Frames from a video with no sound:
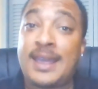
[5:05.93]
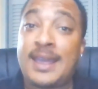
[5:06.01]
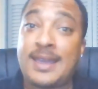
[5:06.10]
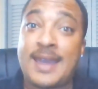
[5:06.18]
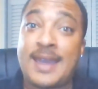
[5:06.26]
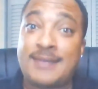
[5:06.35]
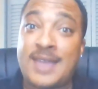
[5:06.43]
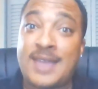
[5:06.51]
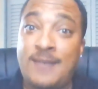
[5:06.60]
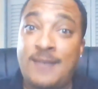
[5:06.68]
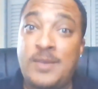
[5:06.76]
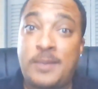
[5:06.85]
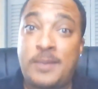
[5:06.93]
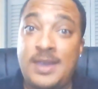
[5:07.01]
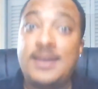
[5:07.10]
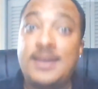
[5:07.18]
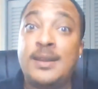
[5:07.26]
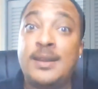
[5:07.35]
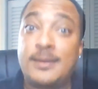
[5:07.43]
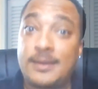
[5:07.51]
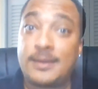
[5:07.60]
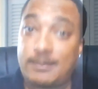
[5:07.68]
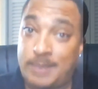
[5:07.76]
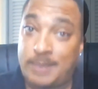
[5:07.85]
And you got the MVP,
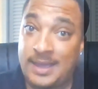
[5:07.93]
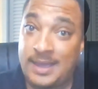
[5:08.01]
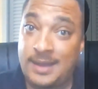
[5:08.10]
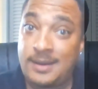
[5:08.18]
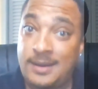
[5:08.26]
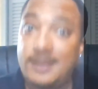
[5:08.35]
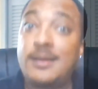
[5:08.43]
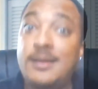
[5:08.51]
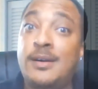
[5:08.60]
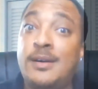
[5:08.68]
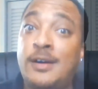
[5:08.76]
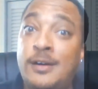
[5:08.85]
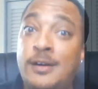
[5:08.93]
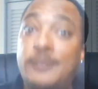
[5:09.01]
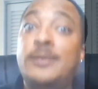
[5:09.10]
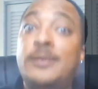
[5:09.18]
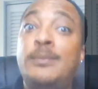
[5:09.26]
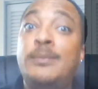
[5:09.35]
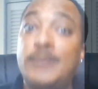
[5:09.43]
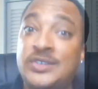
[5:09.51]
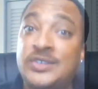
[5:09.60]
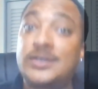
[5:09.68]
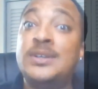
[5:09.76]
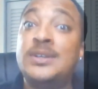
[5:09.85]
bidding of
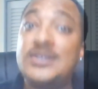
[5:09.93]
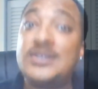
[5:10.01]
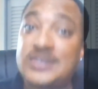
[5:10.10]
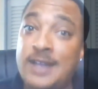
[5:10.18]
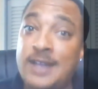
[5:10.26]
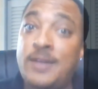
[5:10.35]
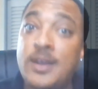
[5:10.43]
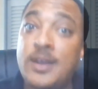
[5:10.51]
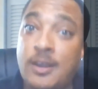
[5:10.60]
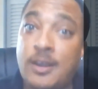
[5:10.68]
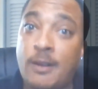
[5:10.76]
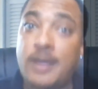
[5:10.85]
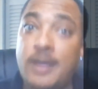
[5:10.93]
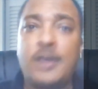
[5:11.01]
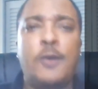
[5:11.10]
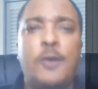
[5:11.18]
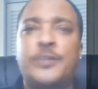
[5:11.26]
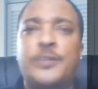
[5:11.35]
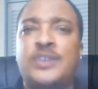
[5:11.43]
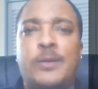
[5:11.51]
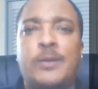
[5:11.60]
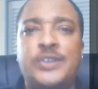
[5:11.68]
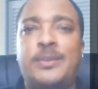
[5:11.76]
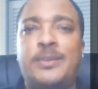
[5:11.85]
Mr. Steph Curry, who for some
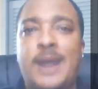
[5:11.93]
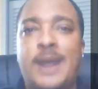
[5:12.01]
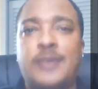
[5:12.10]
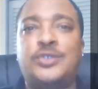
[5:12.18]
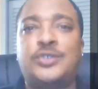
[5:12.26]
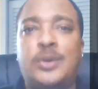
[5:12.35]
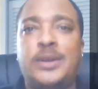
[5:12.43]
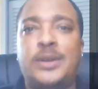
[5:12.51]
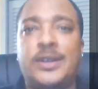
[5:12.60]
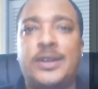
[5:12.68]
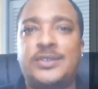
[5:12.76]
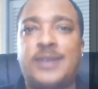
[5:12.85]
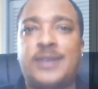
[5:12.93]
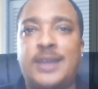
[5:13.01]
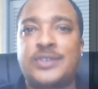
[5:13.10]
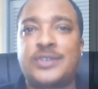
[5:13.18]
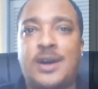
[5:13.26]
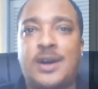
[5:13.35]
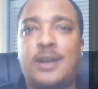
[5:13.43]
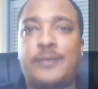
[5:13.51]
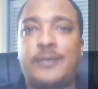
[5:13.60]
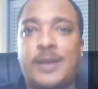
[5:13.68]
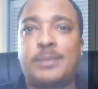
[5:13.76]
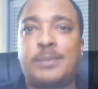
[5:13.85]
reason Michael Jordan doesn't think is a Hall of
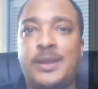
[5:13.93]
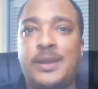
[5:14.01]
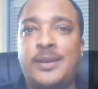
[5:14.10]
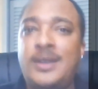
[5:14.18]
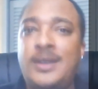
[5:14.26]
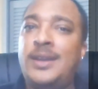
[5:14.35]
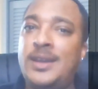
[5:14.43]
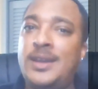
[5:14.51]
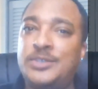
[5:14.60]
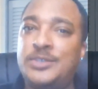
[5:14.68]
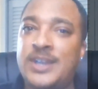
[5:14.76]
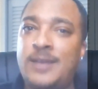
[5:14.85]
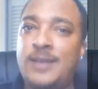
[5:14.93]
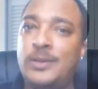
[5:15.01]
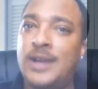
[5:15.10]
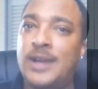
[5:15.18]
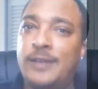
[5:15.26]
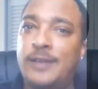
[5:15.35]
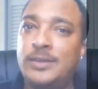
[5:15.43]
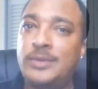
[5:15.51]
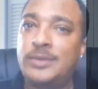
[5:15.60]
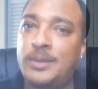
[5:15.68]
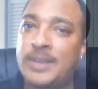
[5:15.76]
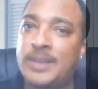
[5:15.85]
Fame player. MJ, we love you.
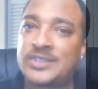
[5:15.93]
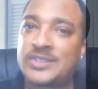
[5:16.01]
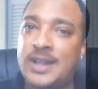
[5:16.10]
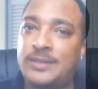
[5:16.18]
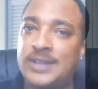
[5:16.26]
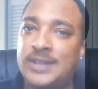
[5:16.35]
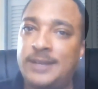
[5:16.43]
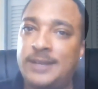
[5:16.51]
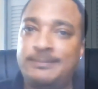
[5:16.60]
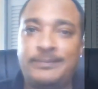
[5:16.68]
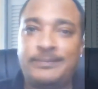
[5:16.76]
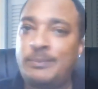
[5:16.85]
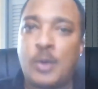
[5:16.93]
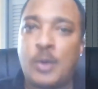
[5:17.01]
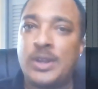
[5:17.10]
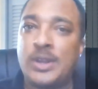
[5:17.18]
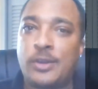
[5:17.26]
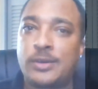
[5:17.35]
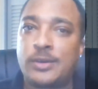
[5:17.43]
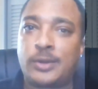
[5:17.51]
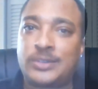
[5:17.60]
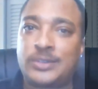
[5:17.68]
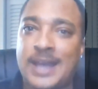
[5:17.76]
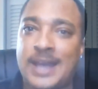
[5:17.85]
You're the best that ever did it, but we know you don't
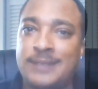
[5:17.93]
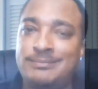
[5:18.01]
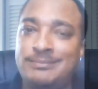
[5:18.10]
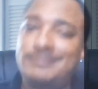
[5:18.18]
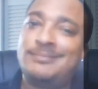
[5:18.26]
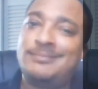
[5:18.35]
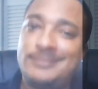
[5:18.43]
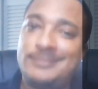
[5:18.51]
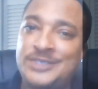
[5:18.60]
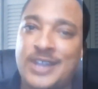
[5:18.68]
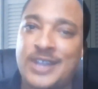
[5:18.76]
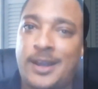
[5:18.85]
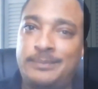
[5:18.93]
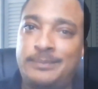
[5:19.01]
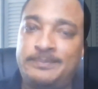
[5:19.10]
know talent. Shut up.